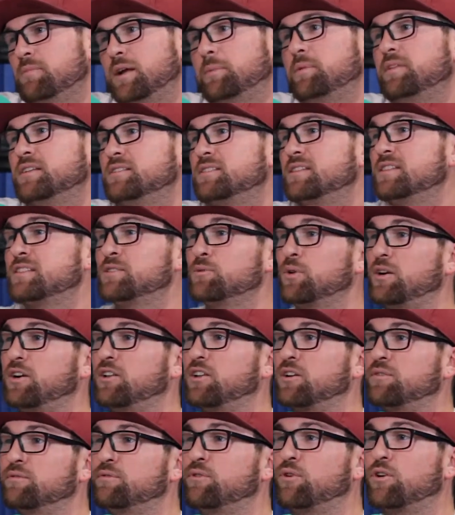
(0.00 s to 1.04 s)
maybe this isn't what
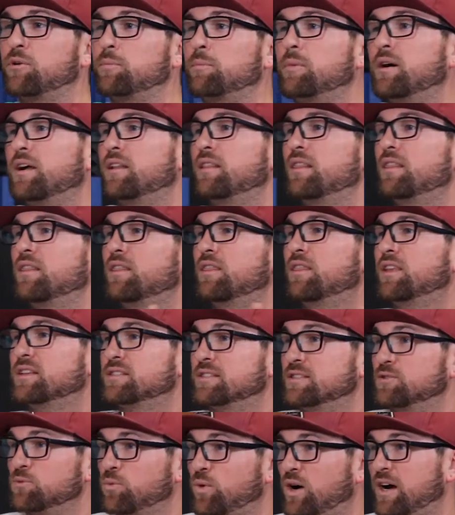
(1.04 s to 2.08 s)
you're looking for but
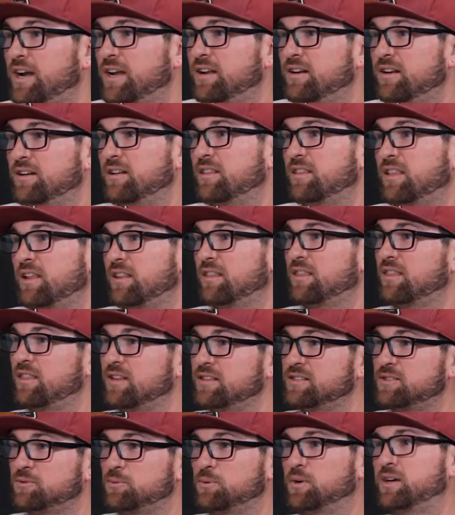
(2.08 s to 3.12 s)
this is why you need to think
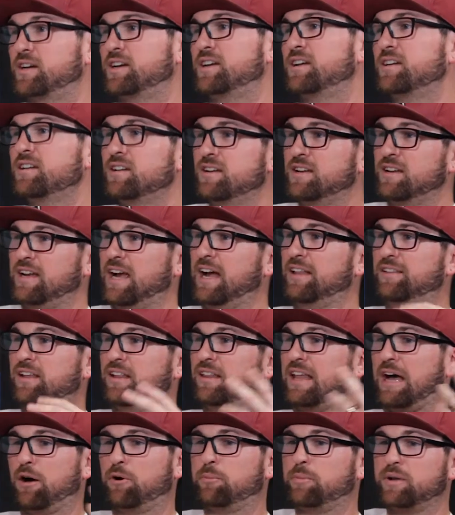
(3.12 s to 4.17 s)
this way and
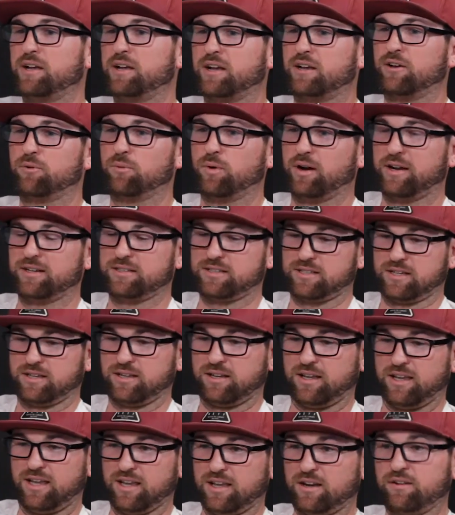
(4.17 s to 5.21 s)
then that would be a good way to
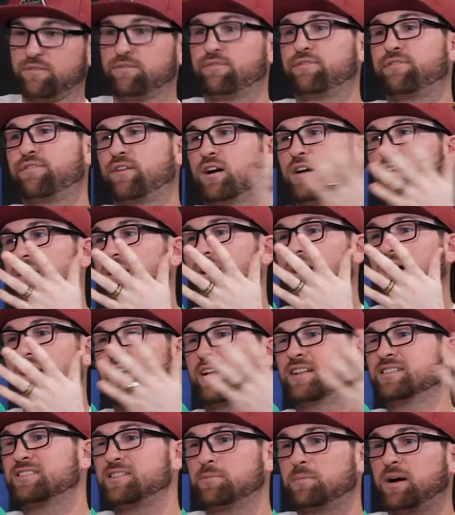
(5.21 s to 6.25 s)
get in front of the
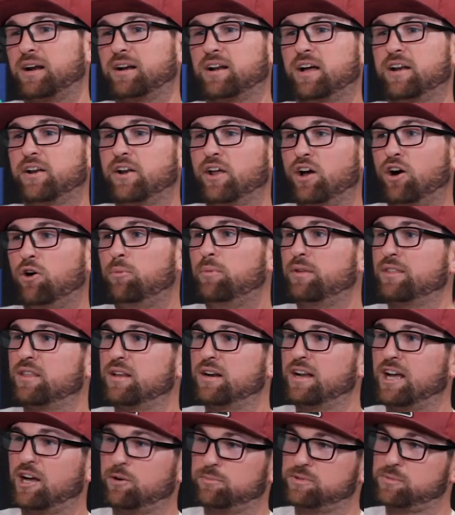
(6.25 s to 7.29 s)
audience that might not know but
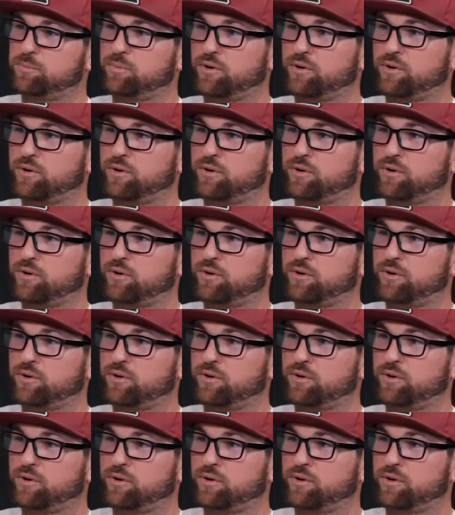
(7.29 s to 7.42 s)
then it helps